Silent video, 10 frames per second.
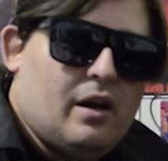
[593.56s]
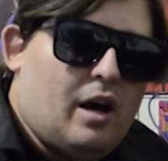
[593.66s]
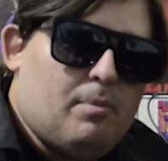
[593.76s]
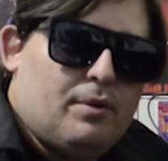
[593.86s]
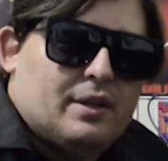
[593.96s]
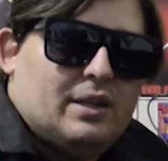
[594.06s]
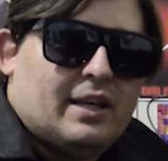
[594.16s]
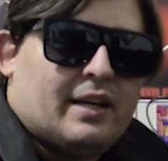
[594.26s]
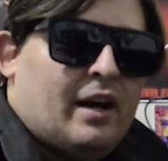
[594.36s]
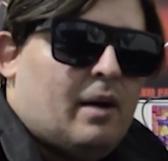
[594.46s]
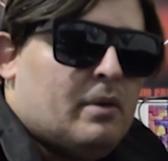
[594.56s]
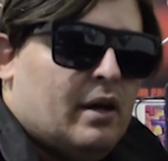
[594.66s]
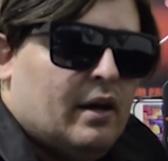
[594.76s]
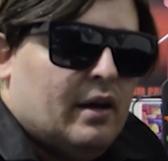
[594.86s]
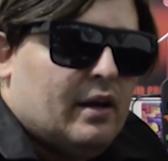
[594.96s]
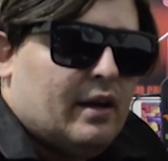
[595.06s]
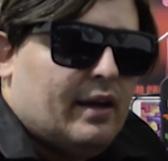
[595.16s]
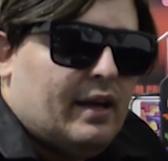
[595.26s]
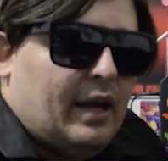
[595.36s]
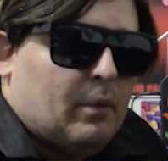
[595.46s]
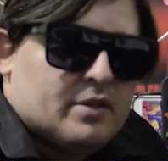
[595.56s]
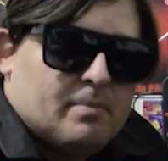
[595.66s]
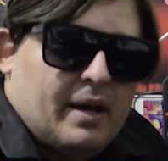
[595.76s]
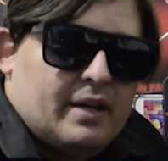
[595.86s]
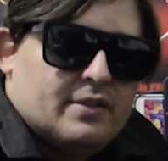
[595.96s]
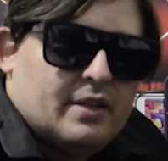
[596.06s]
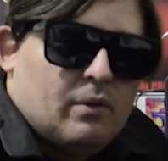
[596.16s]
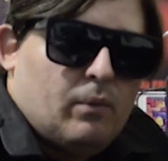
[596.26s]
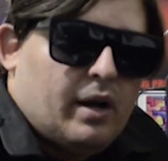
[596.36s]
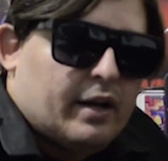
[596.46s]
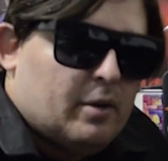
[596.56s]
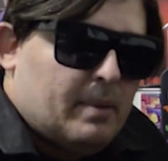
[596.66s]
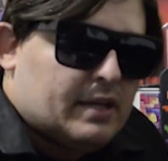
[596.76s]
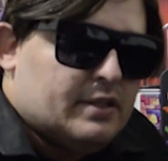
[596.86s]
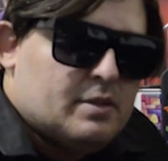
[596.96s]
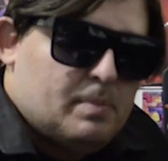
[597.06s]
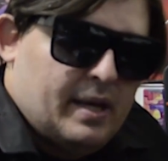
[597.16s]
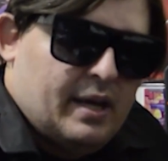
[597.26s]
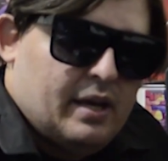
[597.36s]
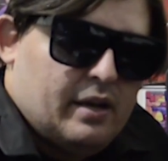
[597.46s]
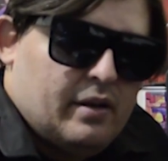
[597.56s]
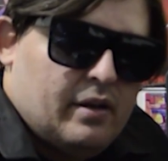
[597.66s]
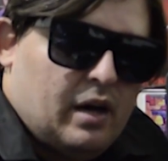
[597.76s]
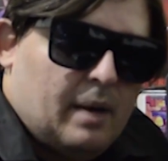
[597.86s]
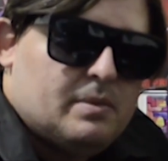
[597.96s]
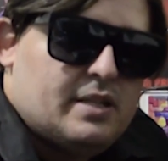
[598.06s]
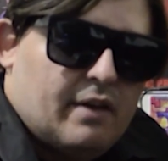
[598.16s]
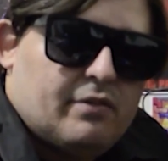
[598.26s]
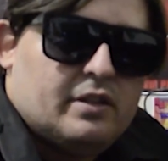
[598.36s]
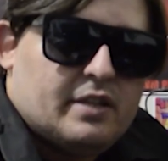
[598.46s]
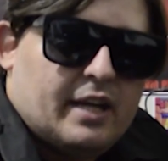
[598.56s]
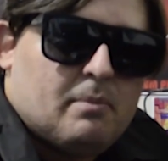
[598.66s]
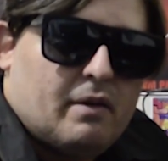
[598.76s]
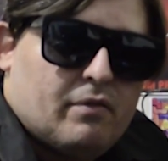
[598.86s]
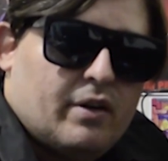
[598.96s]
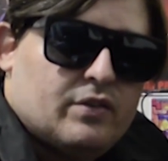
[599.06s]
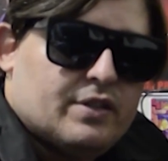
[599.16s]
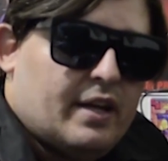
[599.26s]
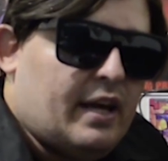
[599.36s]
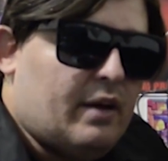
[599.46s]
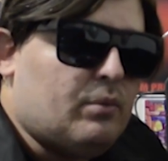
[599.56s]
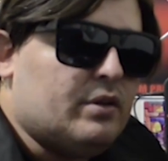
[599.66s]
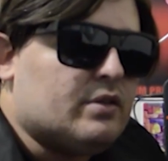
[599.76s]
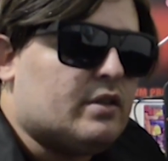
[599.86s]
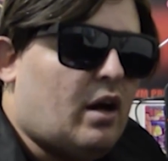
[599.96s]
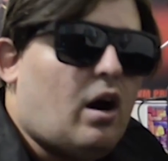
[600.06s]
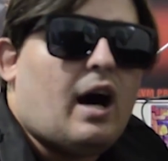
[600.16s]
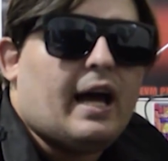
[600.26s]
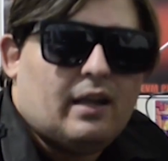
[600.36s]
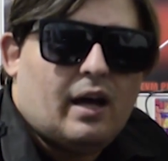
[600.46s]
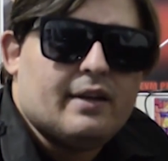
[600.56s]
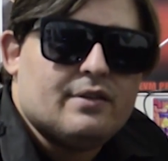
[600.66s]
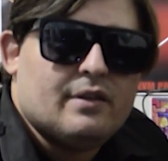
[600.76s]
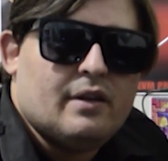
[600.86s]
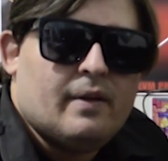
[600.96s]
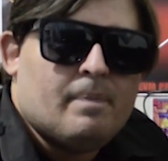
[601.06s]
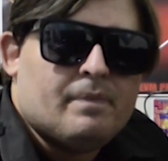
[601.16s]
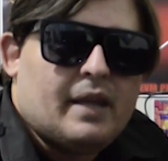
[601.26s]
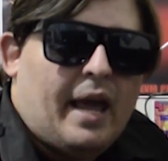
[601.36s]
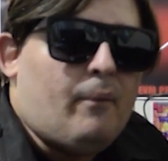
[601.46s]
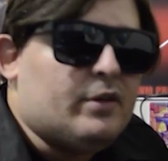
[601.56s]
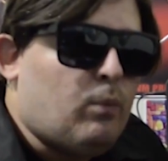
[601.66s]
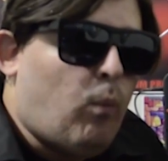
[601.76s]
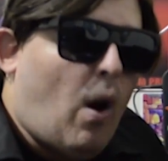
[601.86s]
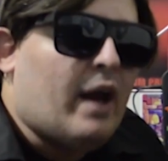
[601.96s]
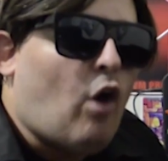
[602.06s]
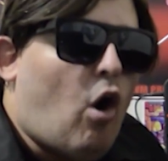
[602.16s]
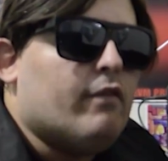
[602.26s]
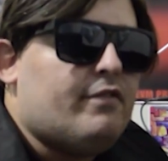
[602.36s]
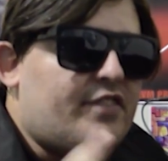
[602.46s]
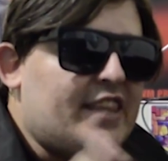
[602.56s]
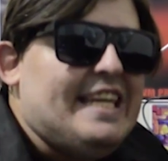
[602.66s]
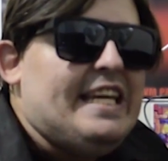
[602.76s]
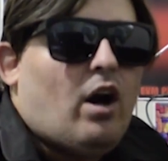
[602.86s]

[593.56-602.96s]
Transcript: I'll put the link up. It was amazing. When I go back to Japan, I'm definitely taking my friends there. It was the highlight it was one of the